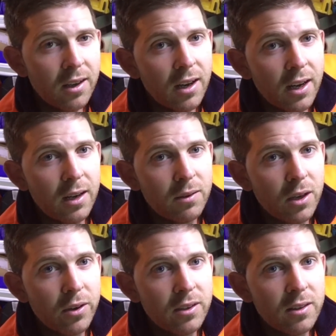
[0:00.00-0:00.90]
uh,
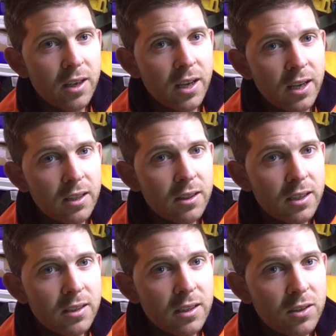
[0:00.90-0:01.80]
going to their
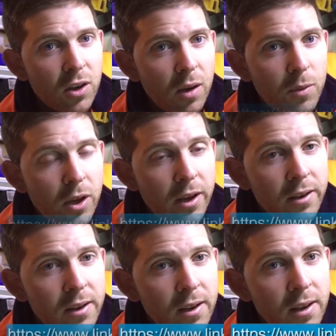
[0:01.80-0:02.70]
LinkedIn
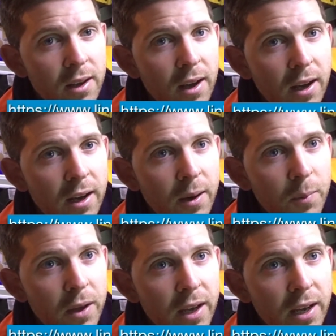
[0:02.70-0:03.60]
timeline,
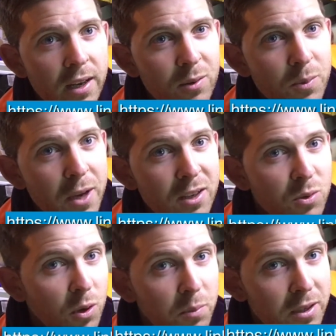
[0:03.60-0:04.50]
um, and it was about
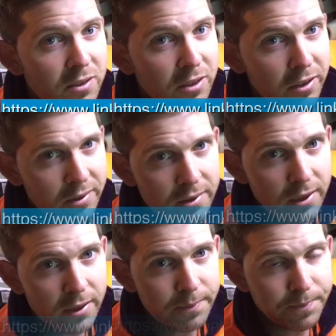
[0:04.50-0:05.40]
12 months ago.
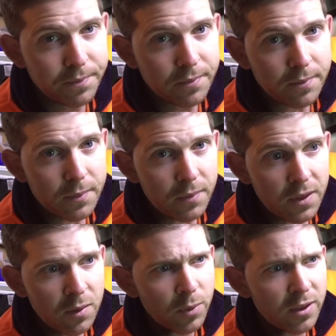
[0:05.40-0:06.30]
So
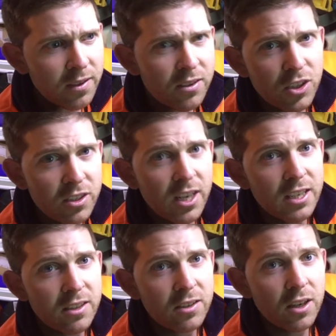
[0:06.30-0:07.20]
but this is just an
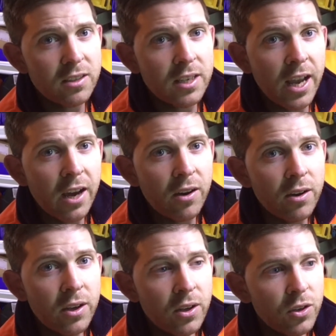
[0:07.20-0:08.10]
exercise in how
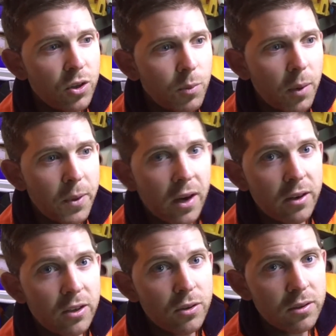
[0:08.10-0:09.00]
you might be able
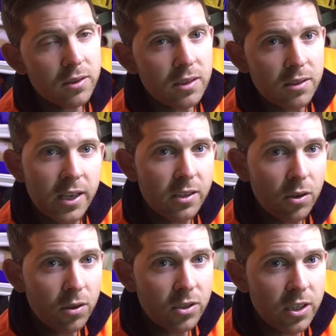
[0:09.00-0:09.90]
to use this
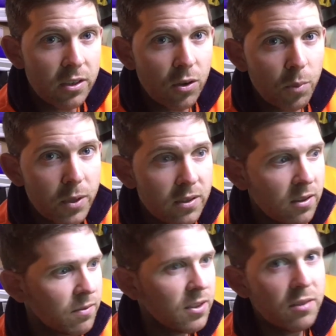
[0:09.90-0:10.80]
technology in your
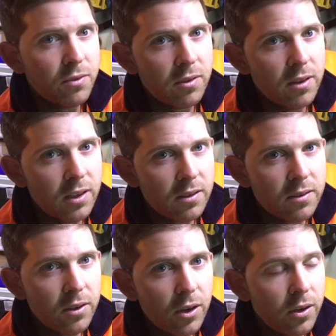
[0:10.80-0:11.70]
business for different things.
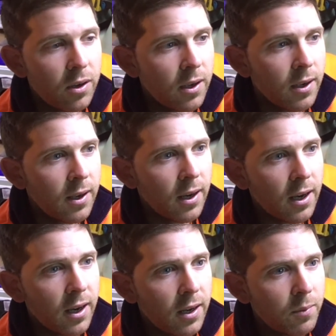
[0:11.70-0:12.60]
So
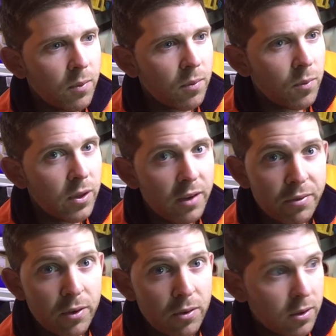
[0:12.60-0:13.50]
um, without
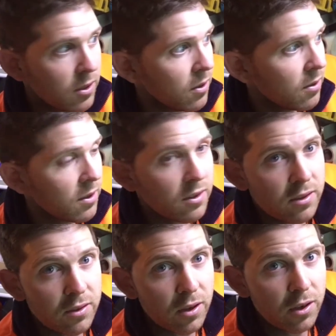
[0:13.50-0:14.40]
further ado,
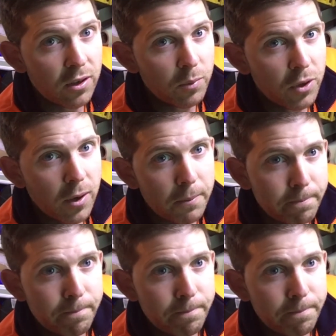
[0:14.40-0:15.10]
let's go to the computer.